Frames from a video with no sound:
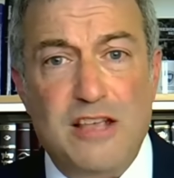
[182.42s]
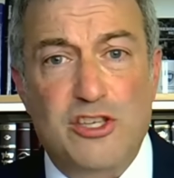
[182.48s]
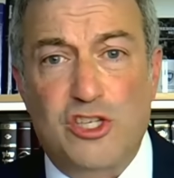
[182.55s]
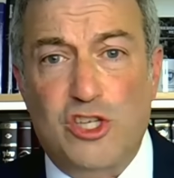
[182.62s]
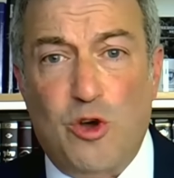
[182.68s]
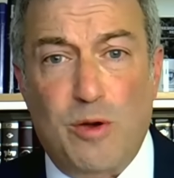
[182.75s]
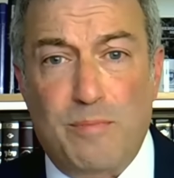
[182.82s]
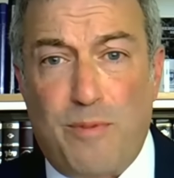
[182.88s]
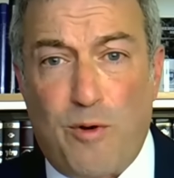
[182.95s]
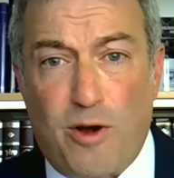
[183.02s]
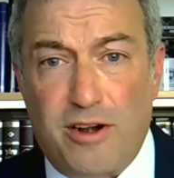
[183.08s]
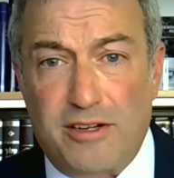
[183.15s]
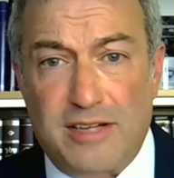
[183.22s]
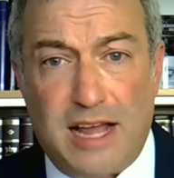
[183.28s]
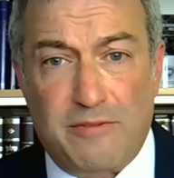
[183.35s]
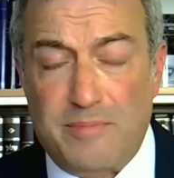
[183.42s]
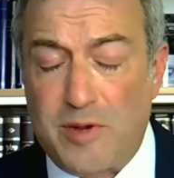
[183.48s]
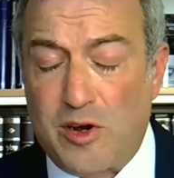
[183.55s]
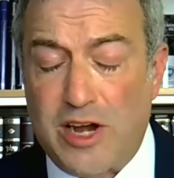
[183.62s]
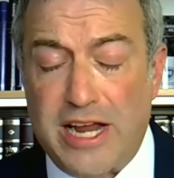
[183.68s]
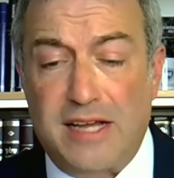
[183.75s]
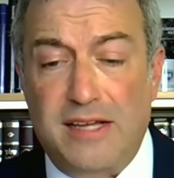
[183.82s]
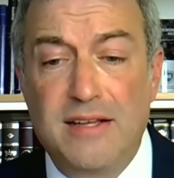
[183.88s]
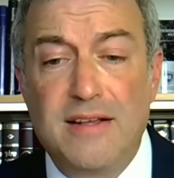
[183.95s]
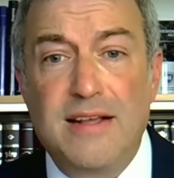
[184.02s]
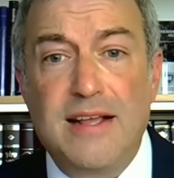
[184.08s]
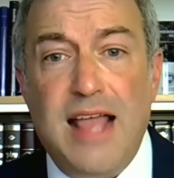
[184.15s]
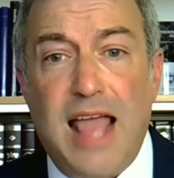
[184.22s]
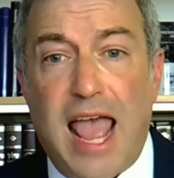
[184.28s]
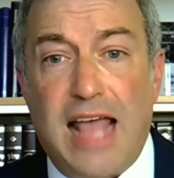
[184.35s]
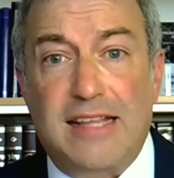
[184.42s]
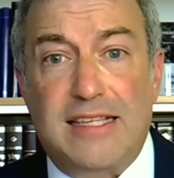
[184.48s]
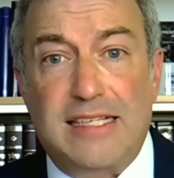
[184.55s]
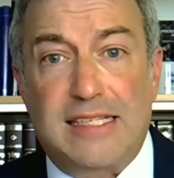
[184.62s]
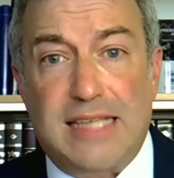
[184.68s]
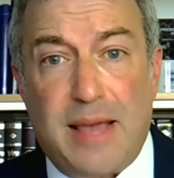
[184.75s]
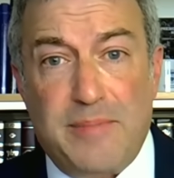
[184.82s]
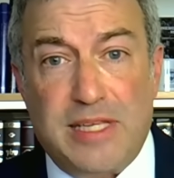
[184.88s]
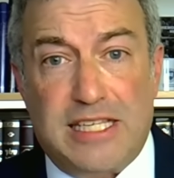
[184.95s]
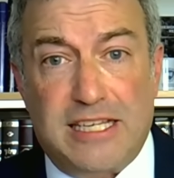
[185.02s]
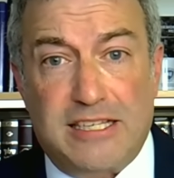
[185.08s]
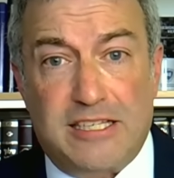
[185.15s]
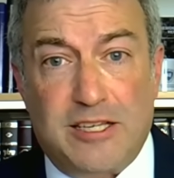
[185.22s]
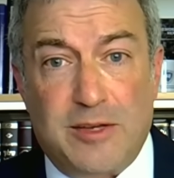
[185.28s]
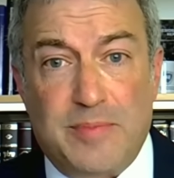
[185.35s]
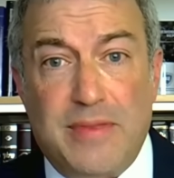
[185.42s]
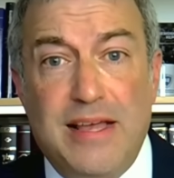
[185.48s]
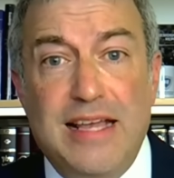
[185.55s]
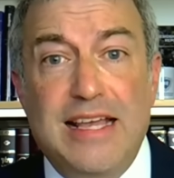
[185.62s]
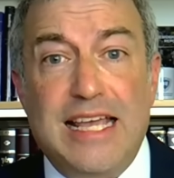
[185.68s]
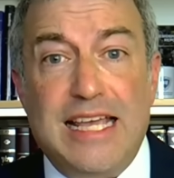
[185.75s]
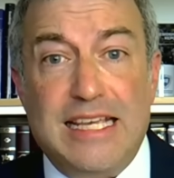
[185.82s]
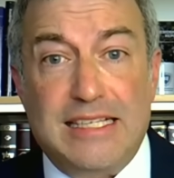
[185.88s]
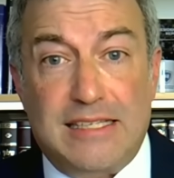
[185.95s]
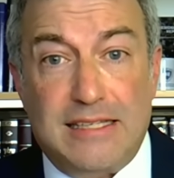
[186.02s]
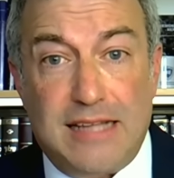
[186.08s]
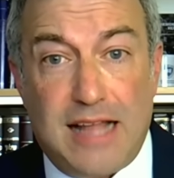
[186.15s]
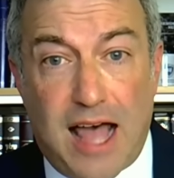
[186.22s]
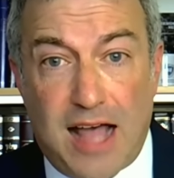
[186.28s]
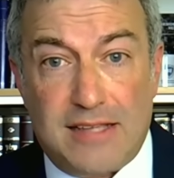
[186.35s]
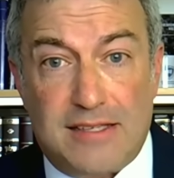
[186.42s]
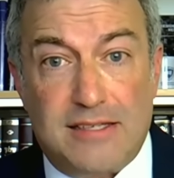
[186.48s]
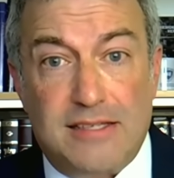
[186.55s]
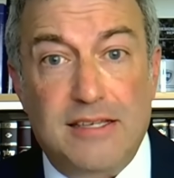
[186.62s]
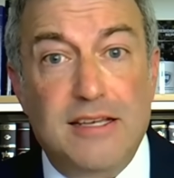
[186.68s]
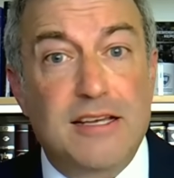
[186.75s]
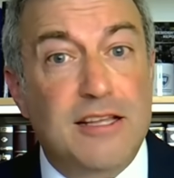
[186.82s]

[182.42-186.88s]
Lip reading: So important, Maria. Anti-Semitism is not